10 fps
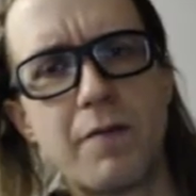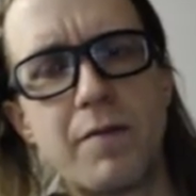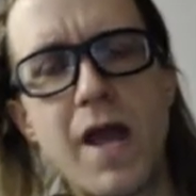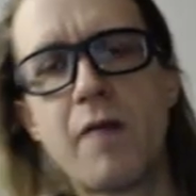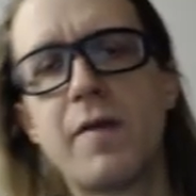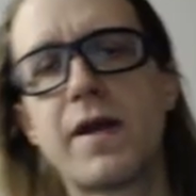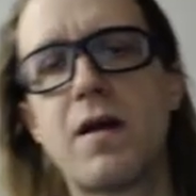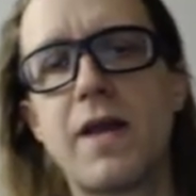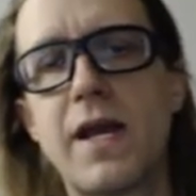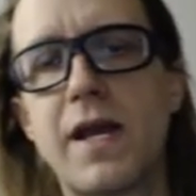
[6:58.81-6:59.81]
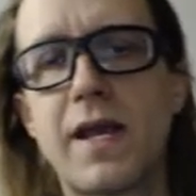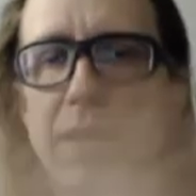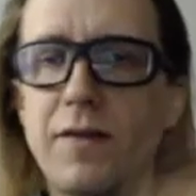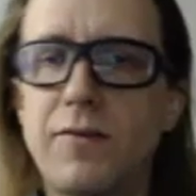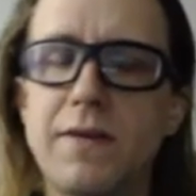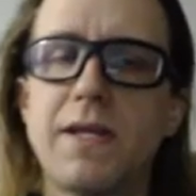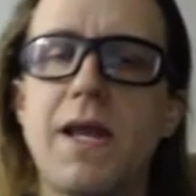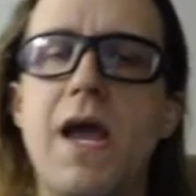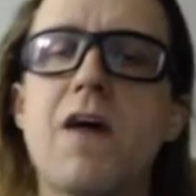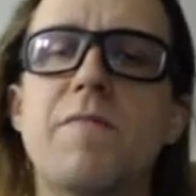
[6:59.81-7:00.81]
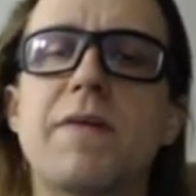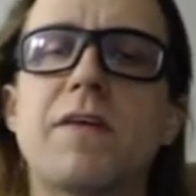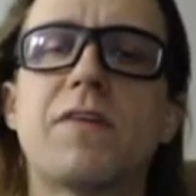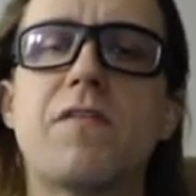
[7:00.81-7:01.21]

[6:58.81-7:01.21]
But now I'm like, oh dang, I can't send it out because I don't